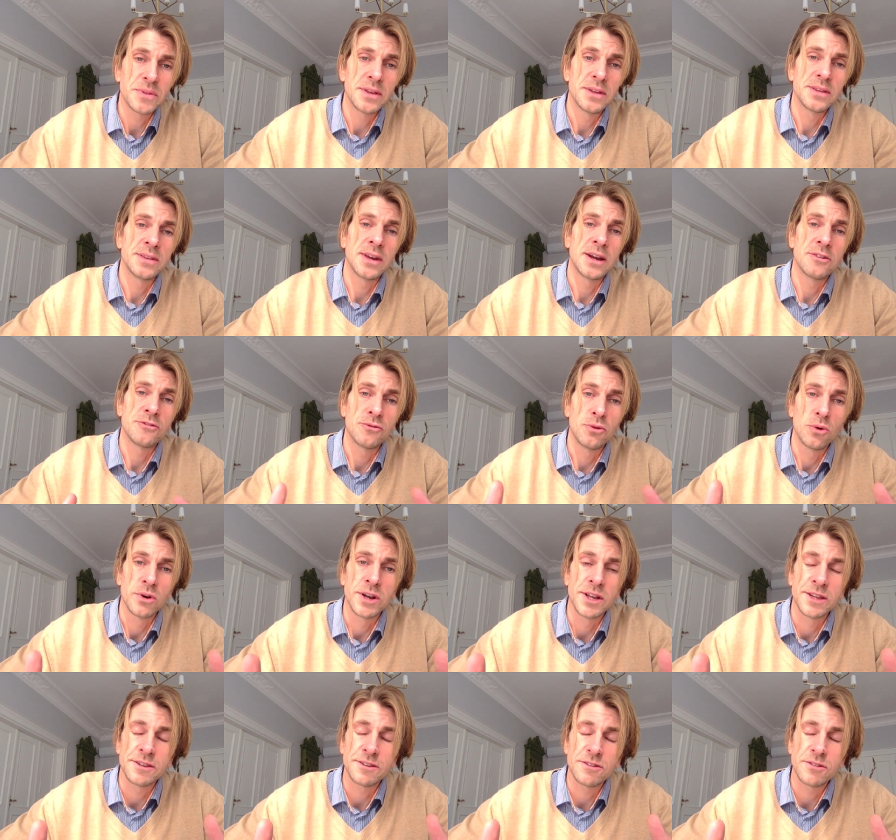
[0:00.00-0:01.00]
therefore,
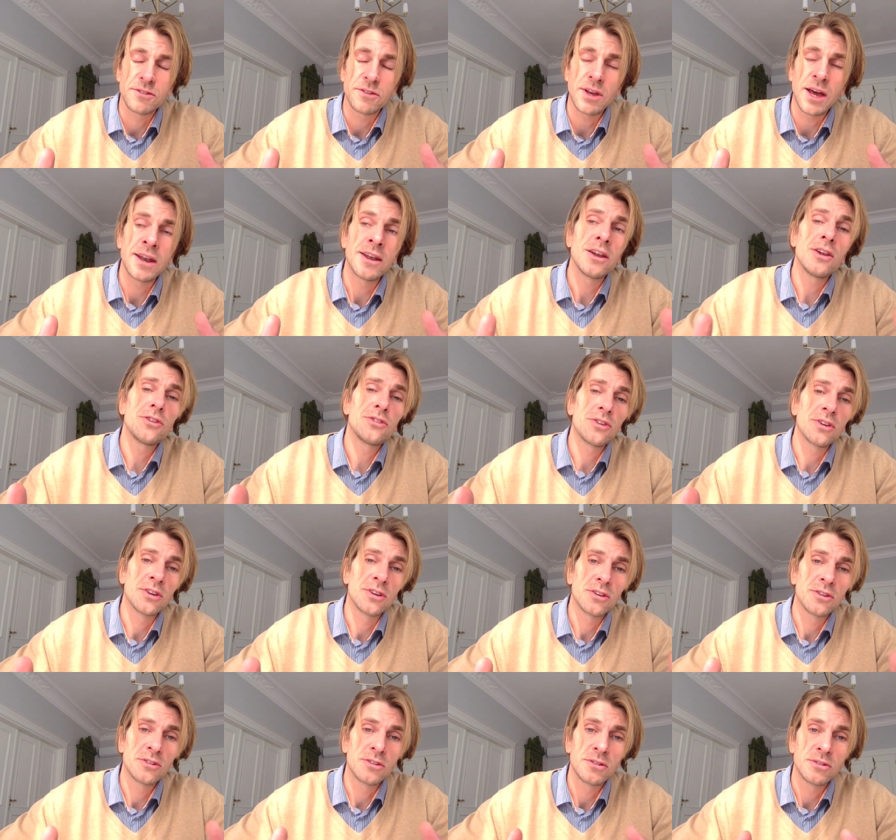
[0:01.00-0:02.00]
that
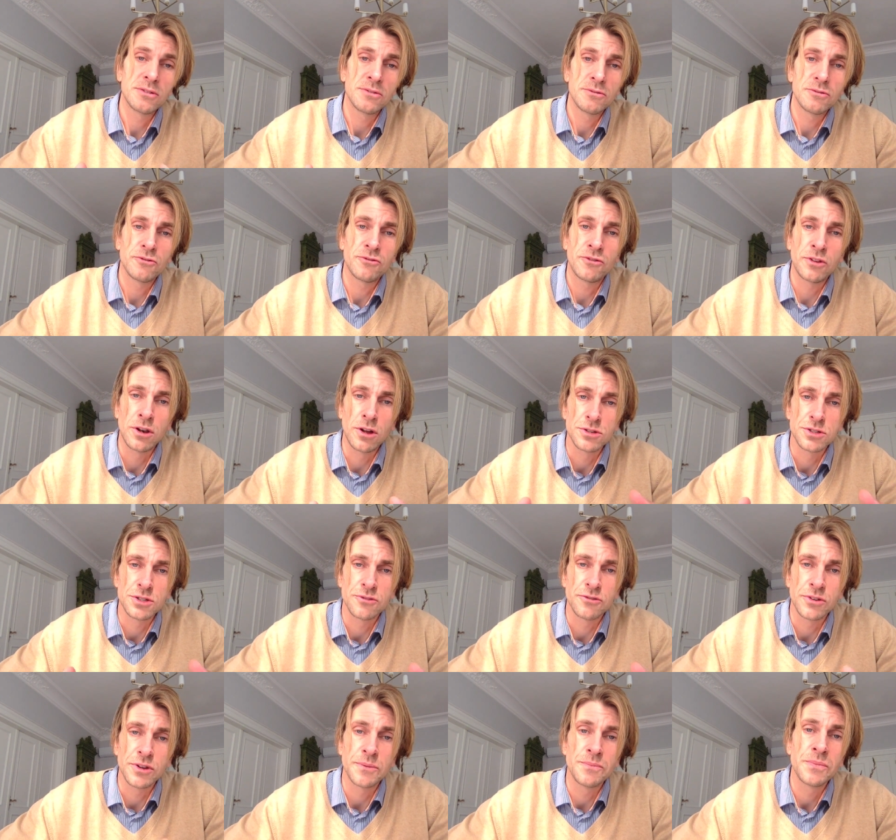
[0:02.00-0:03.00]
analytic
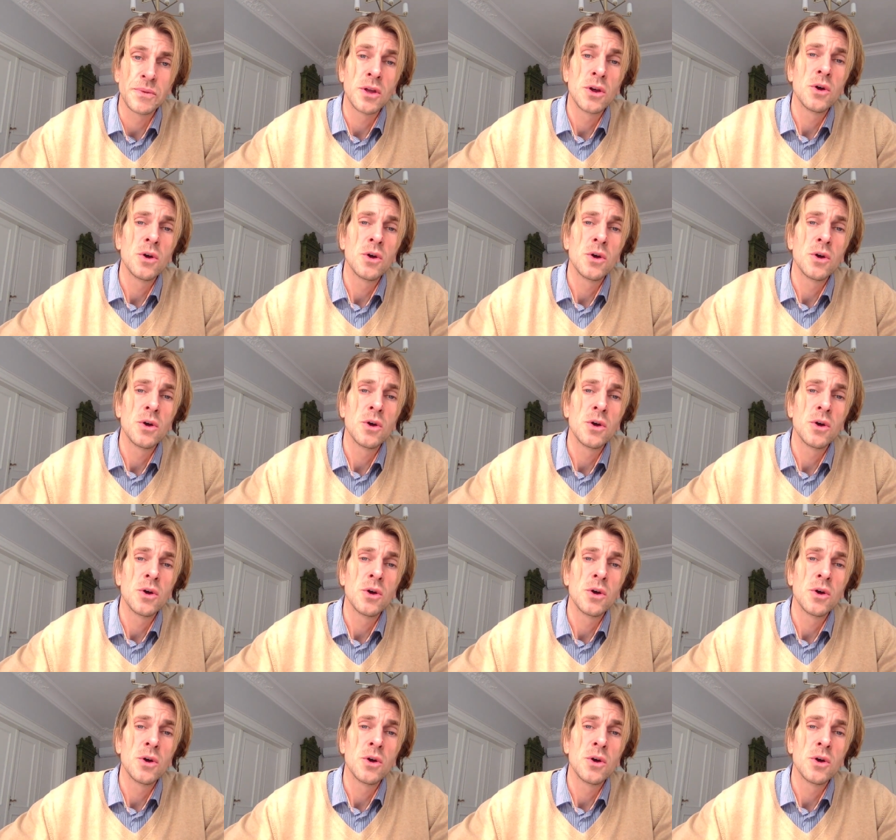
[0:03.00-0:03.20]
philosophy,